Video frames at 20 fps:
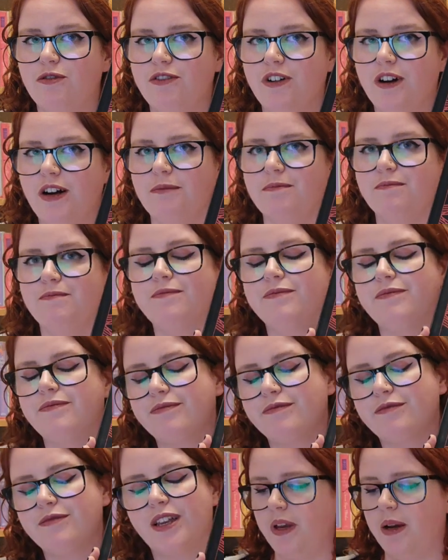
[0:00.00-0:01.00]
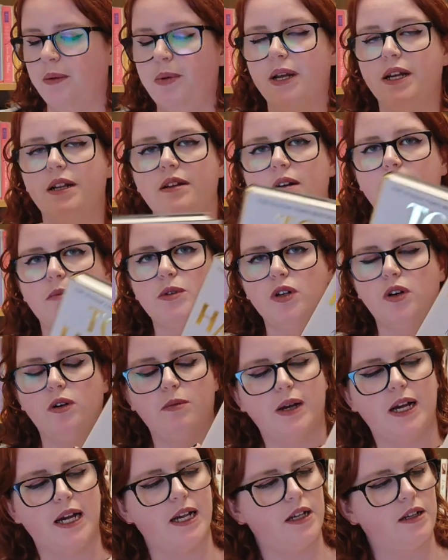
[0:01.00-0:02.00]
Farm. I picked up
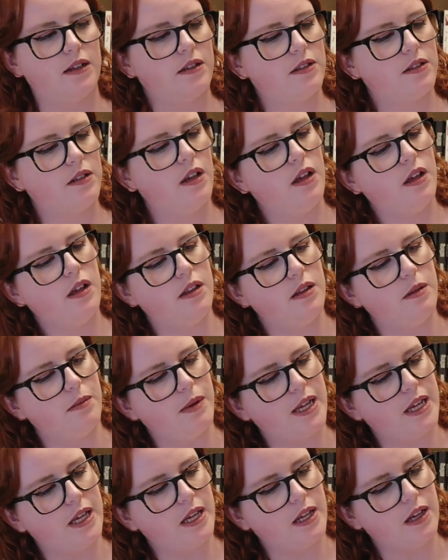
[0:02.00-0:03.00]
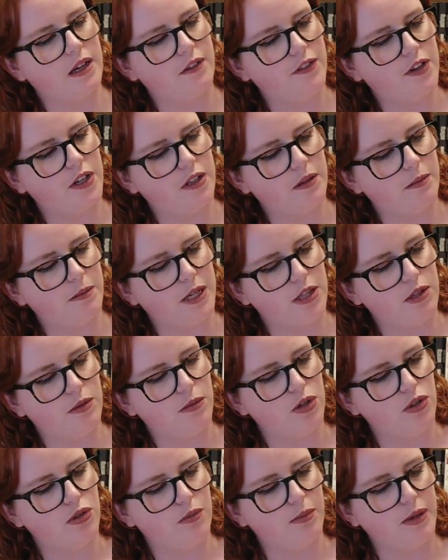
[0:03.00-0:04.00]
Tom Hanks' The Making of Another Major
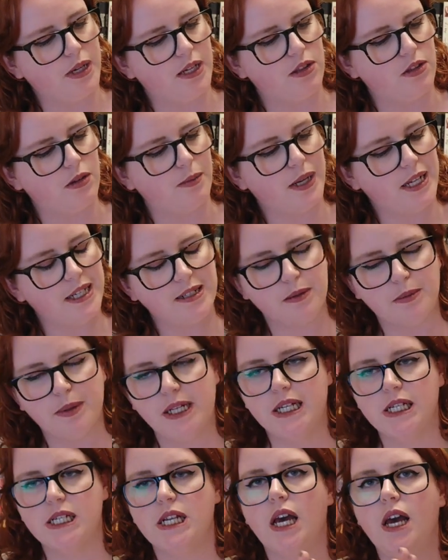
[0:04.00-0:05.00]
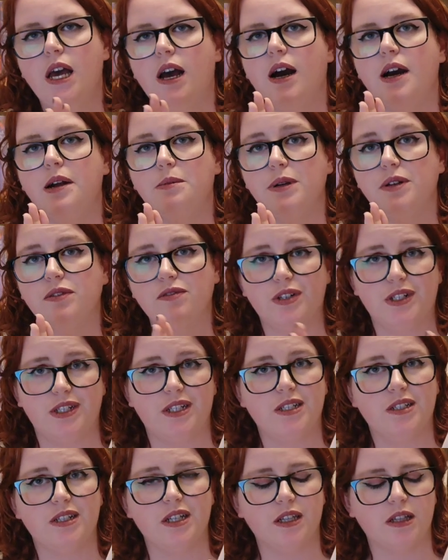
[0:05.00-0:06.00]
Motion Picture Masterpiece. I'd been
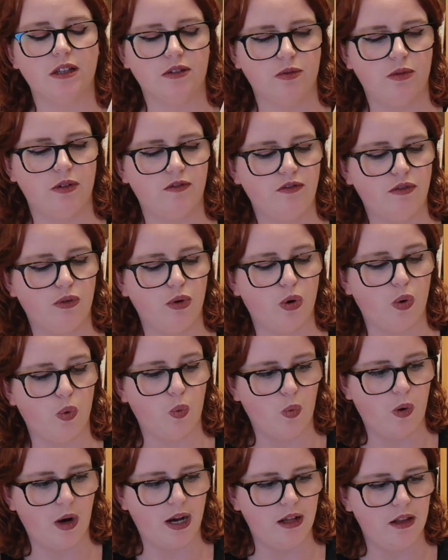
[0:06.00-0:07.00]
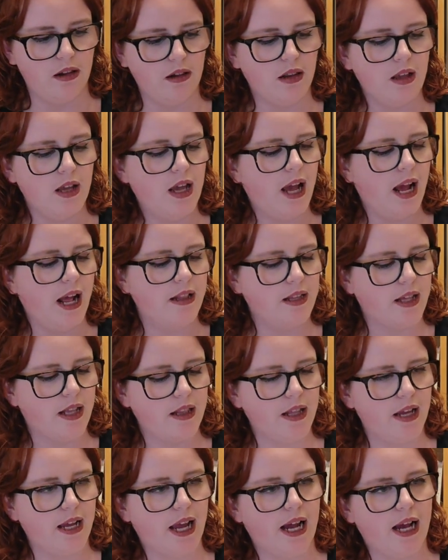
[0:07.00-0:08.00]
resisting this one for a while, and then
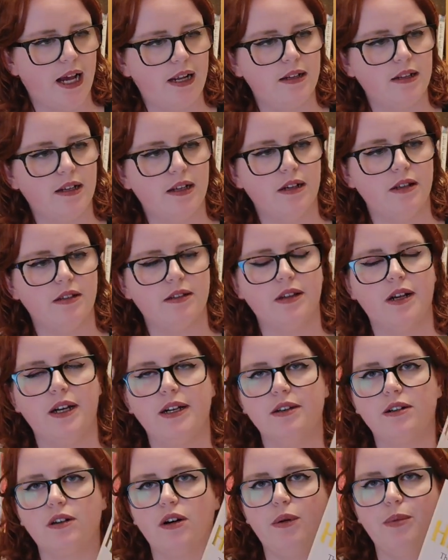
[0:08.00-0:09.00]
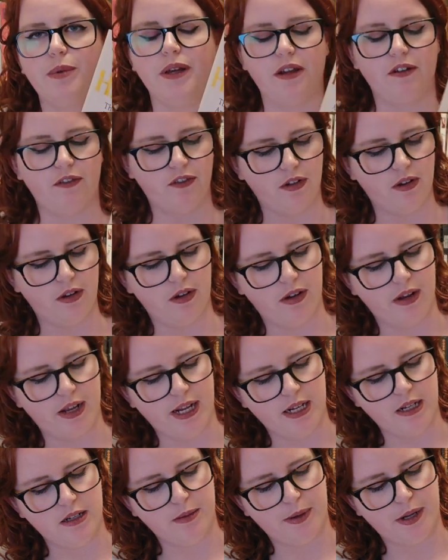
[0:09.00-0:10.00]
they had a signed copy for
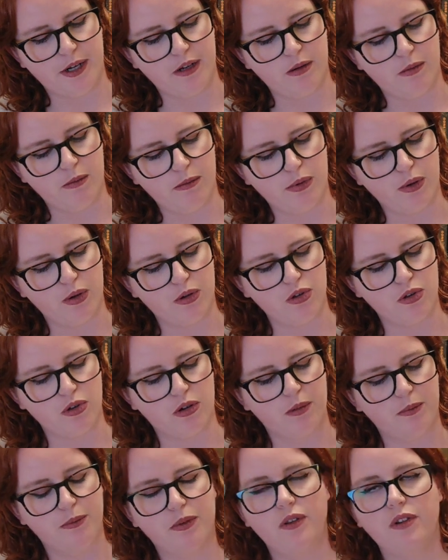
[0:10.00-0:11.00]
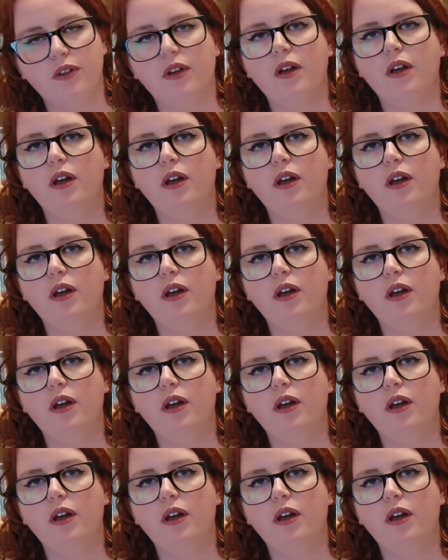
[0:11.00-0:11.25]
independent bookshops